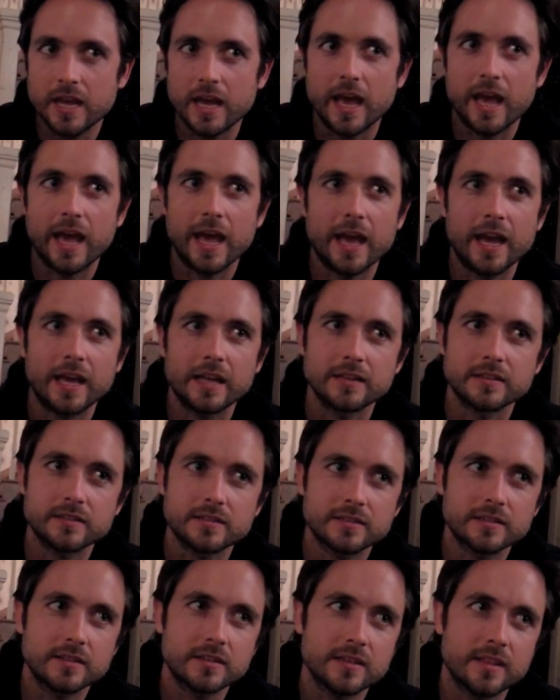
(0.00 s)
and
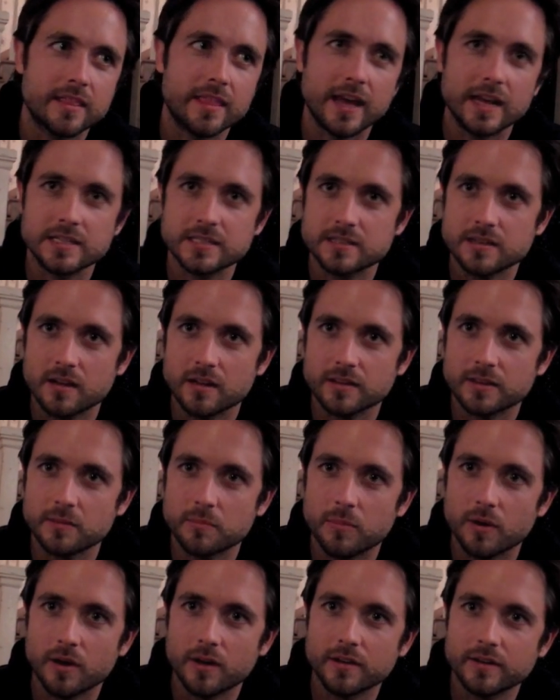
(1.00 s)
that's not the
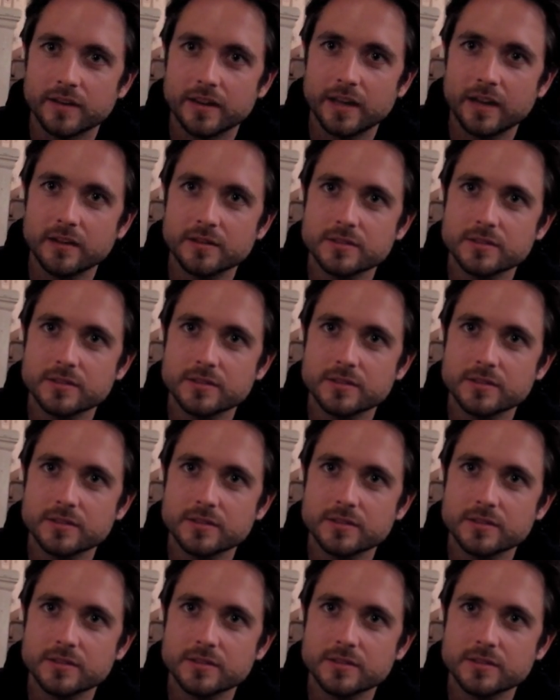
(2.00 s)
bond now.